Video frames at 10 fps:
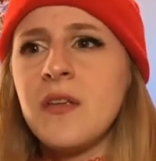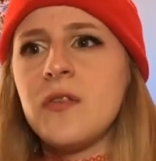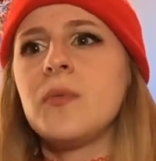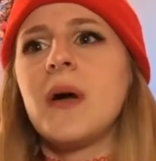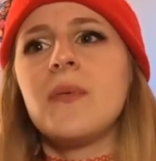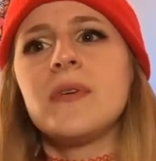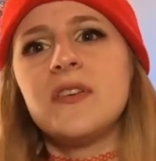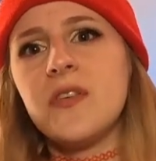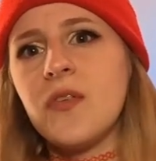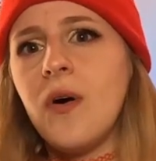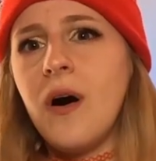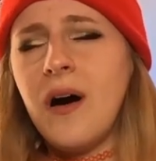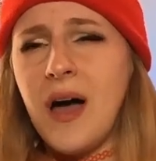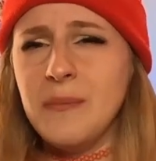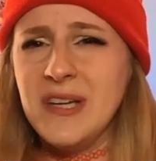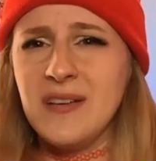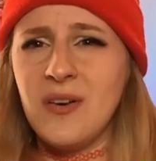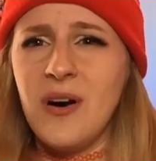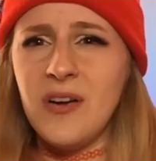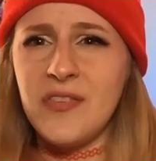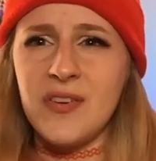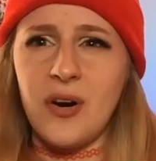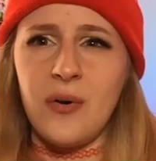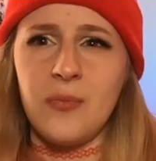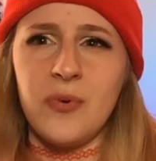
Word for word: So, by religious law, I mean laws that are